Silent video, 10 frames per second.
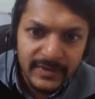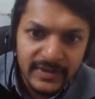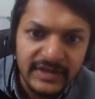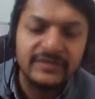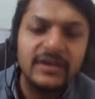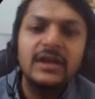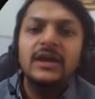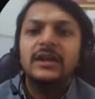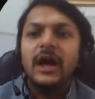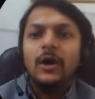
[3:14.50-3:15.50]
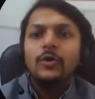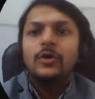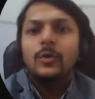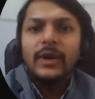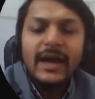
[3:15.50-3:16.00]
These. Now
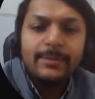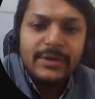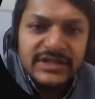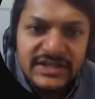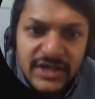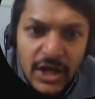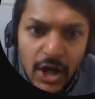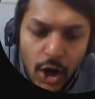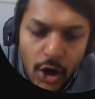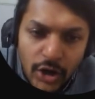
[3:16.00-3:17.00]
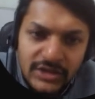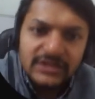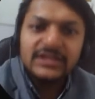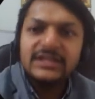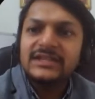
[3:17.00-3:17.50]
what happens is,
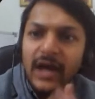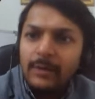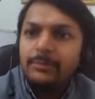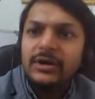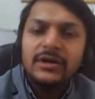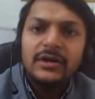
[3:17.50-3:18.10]
on the thumb,